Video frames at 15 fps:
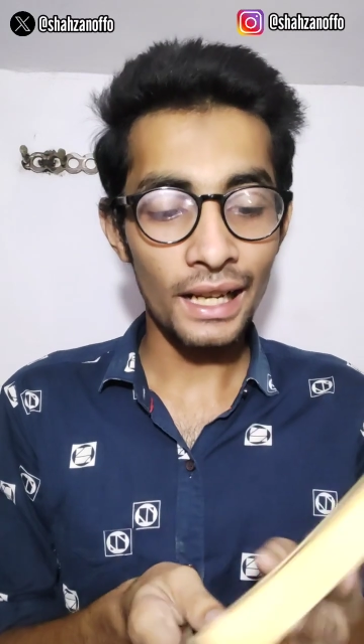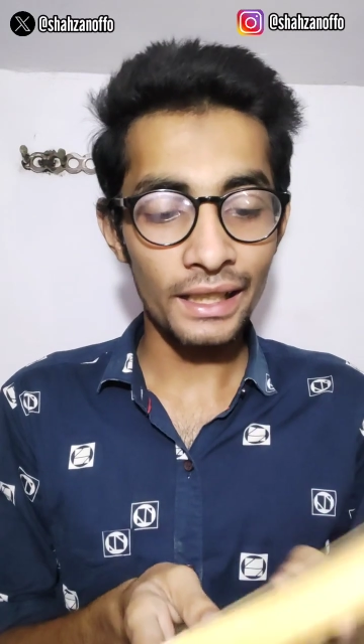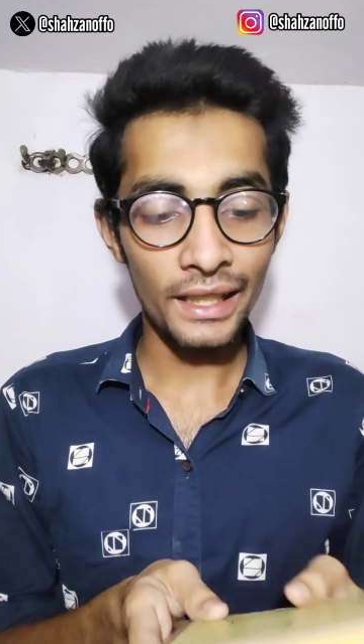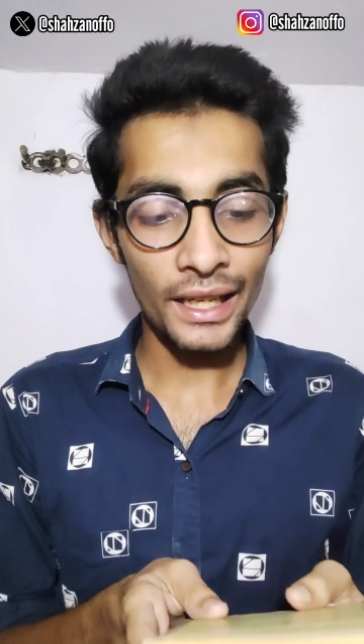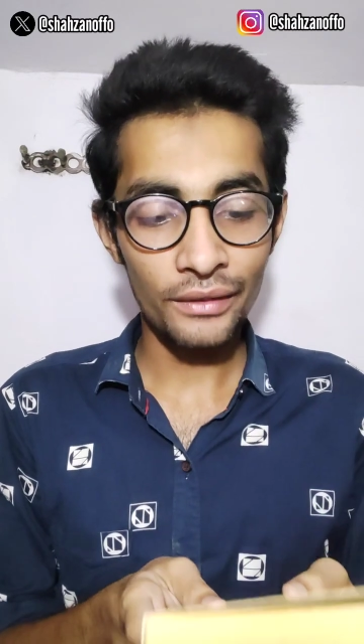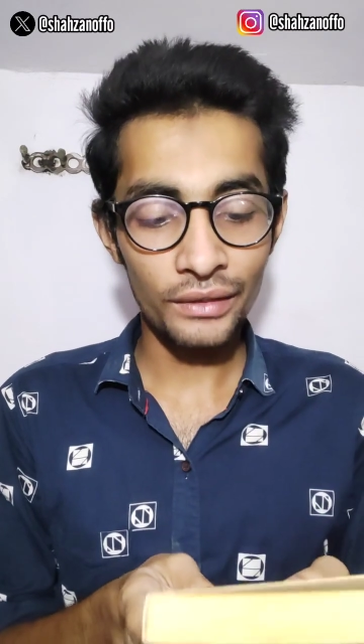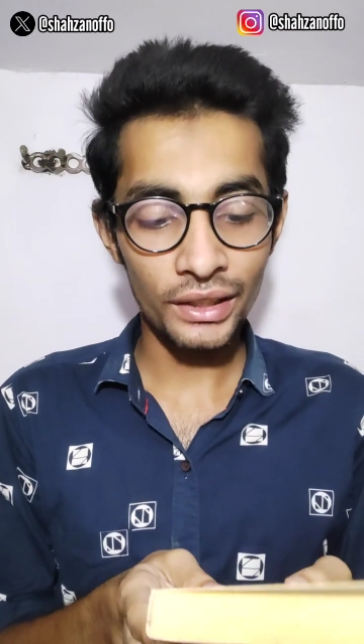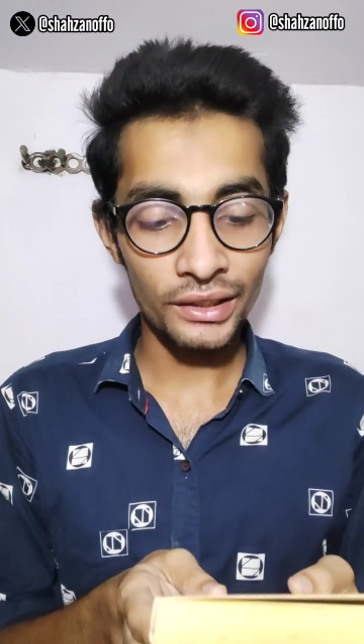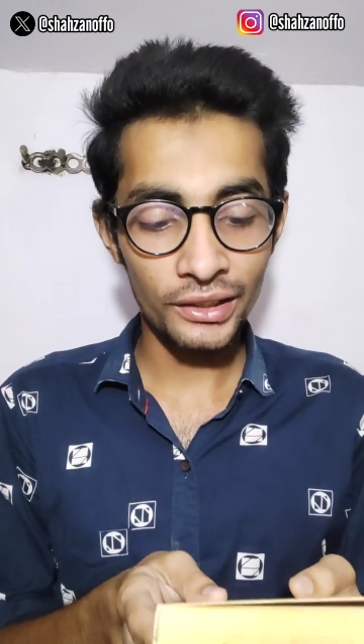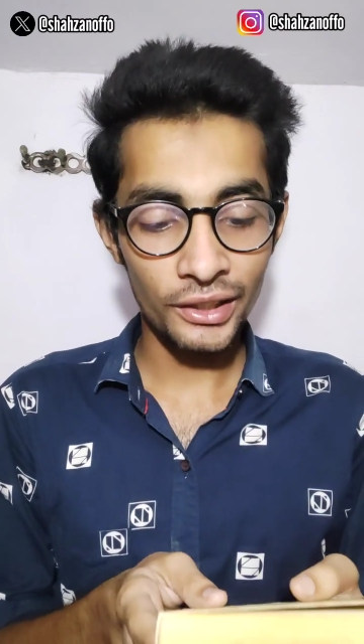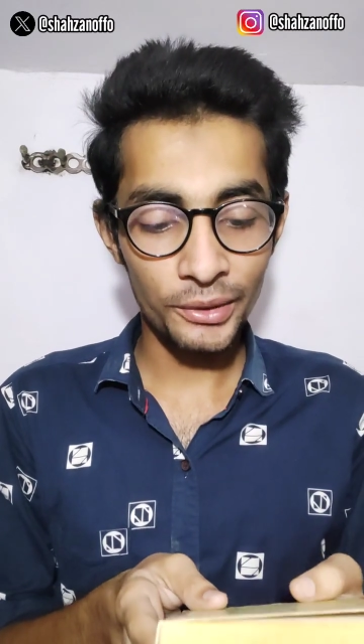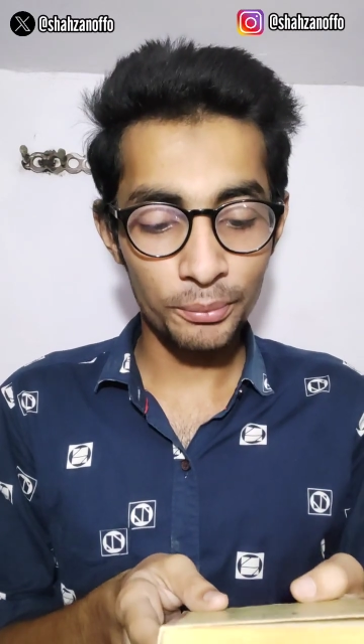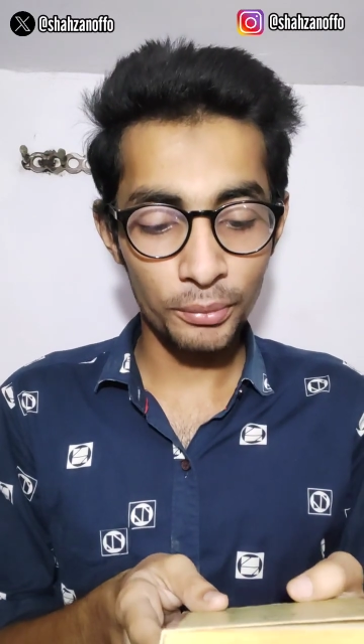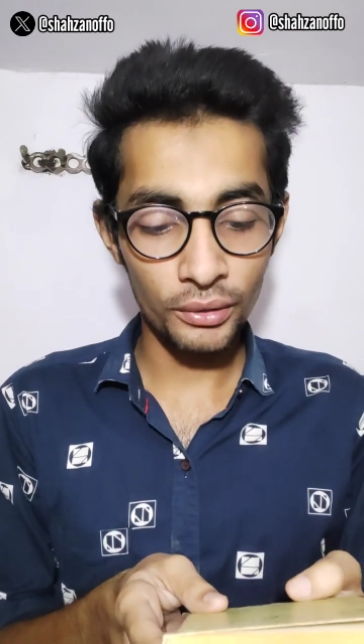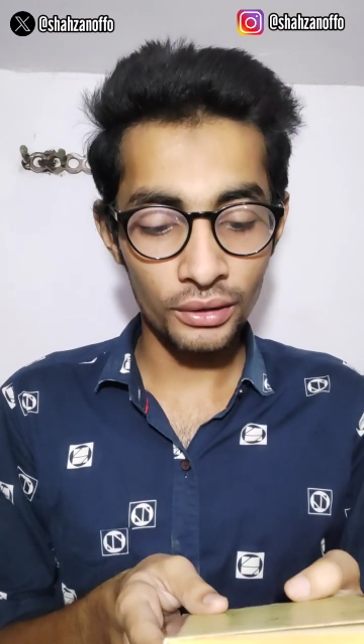I have read
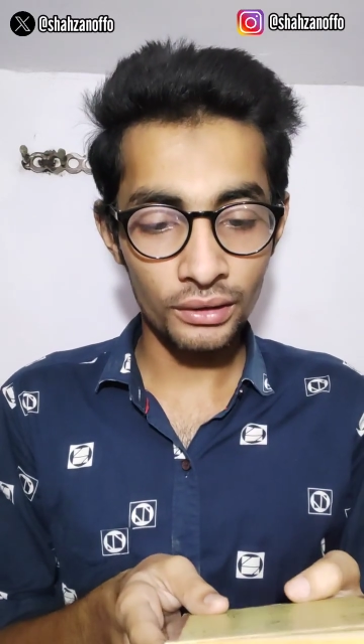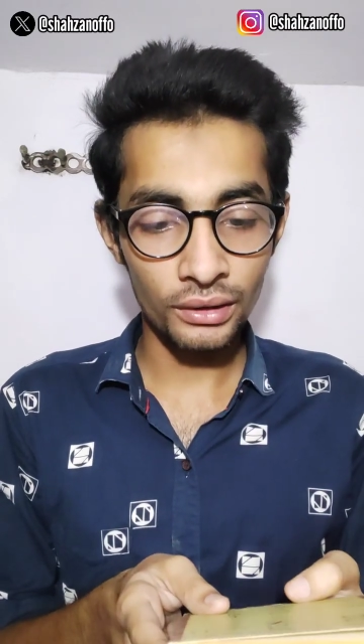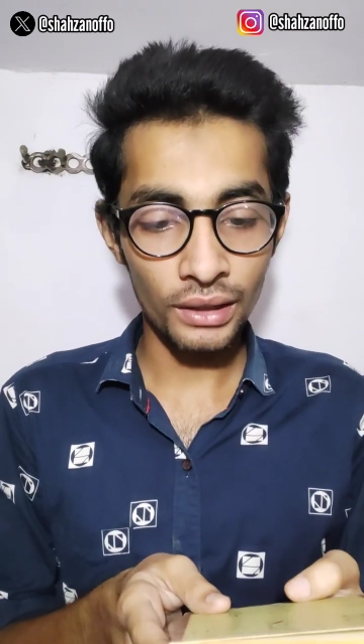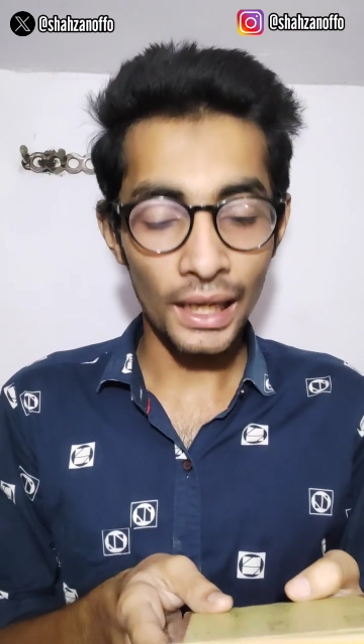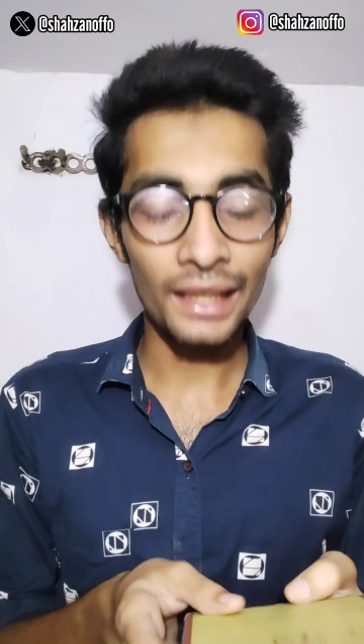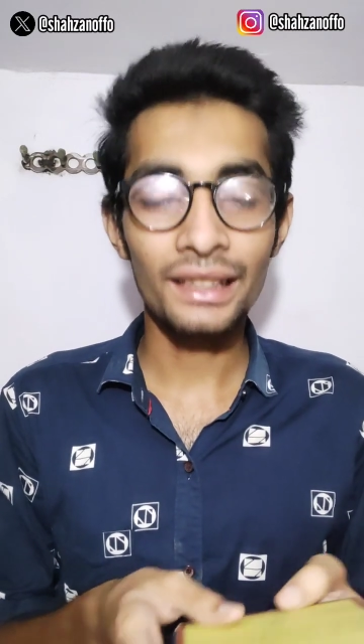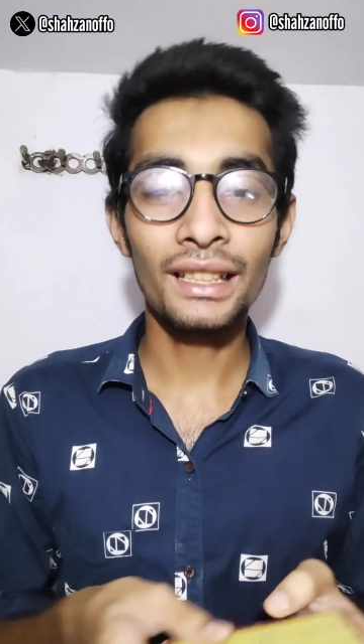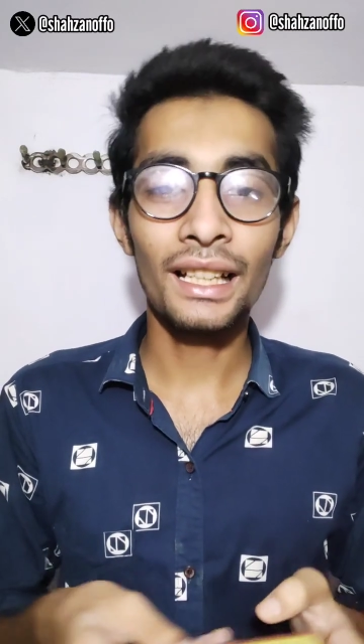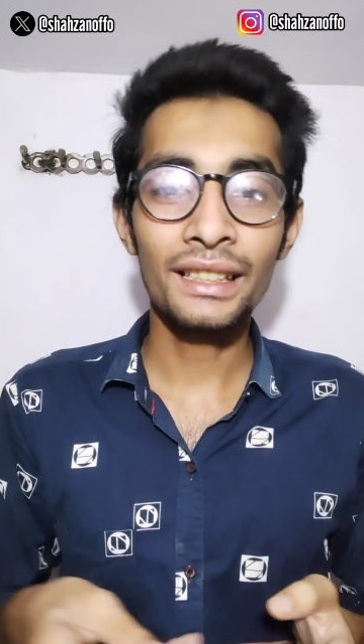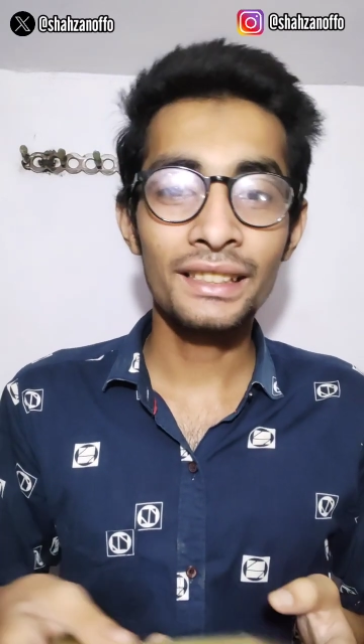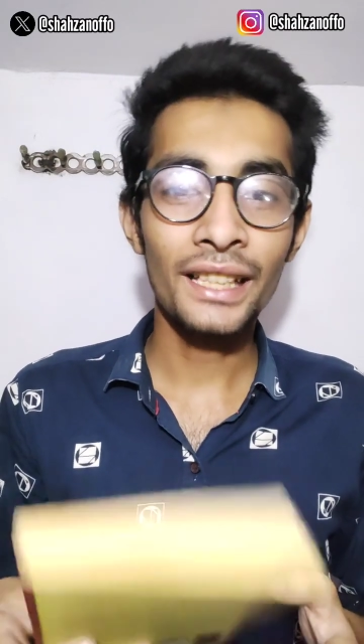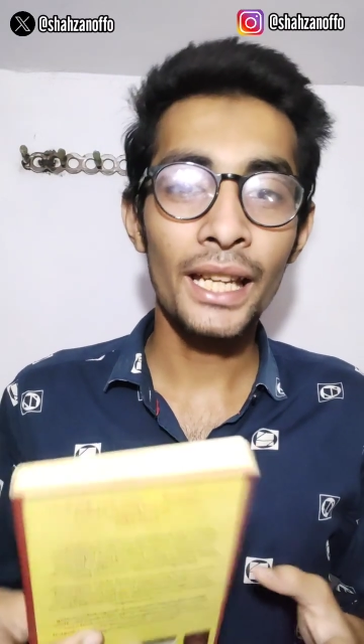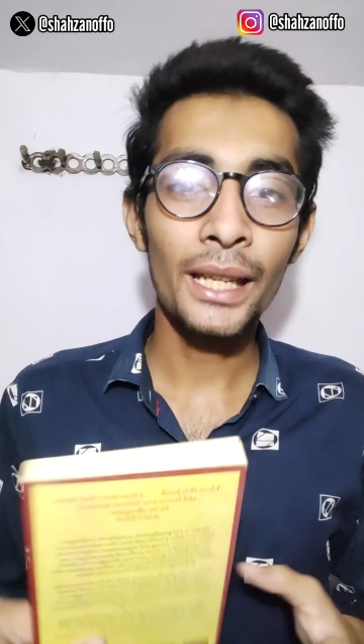this book at that